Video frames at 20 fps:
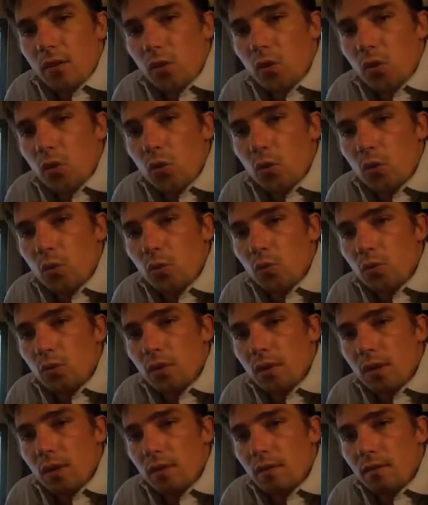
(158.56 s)

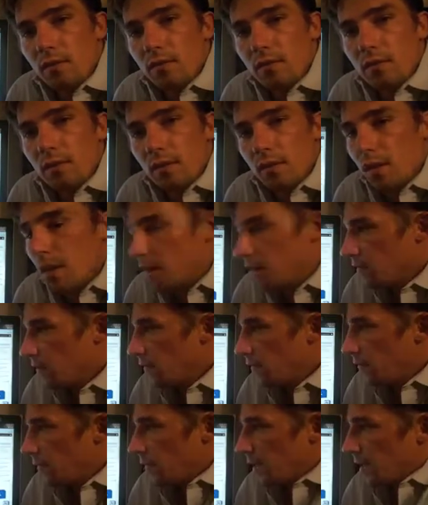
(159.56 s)
news and a lot of
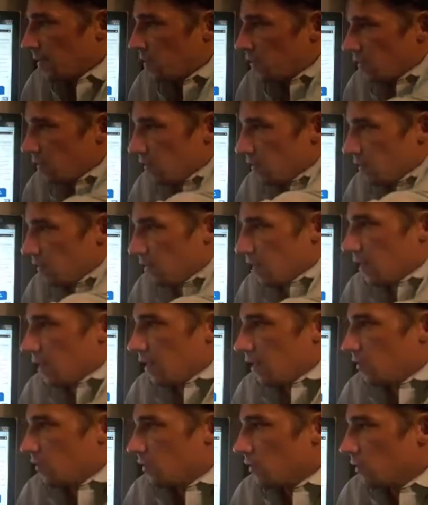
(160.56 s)
information on
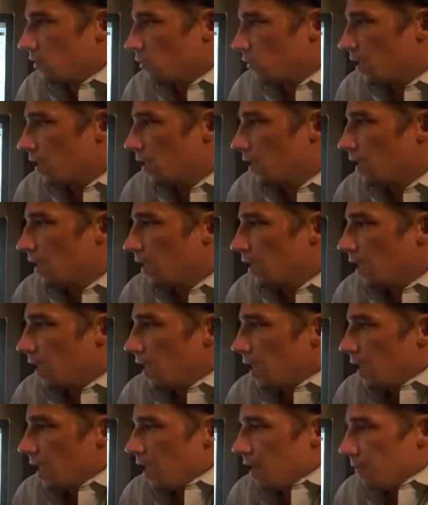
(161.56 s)
financials and whatnot,
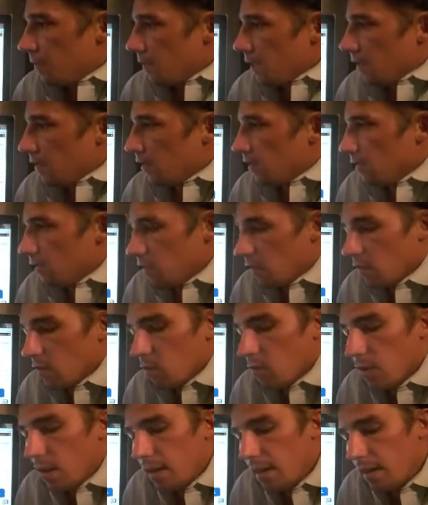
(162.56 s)
but the
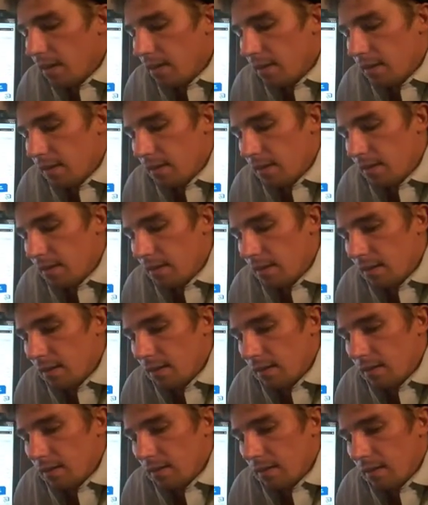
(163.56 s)
way that
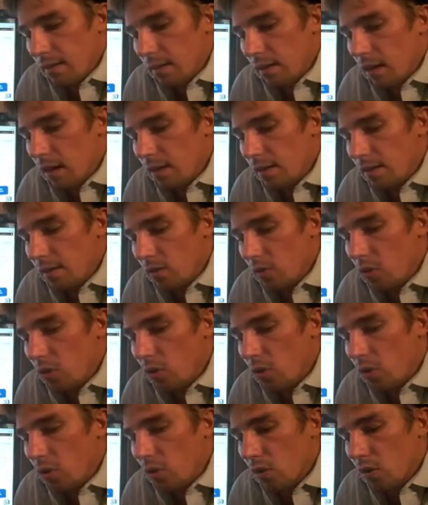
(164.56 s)
the guys at
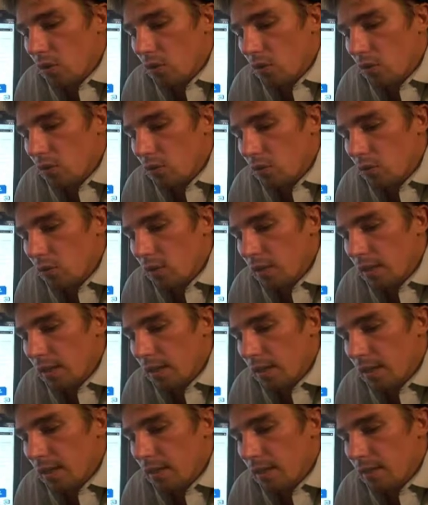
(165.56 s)
Google
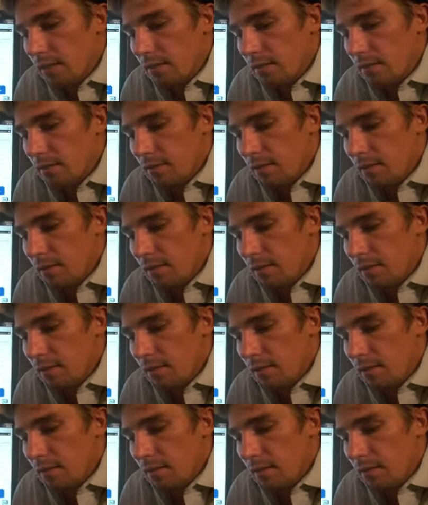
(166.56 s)
really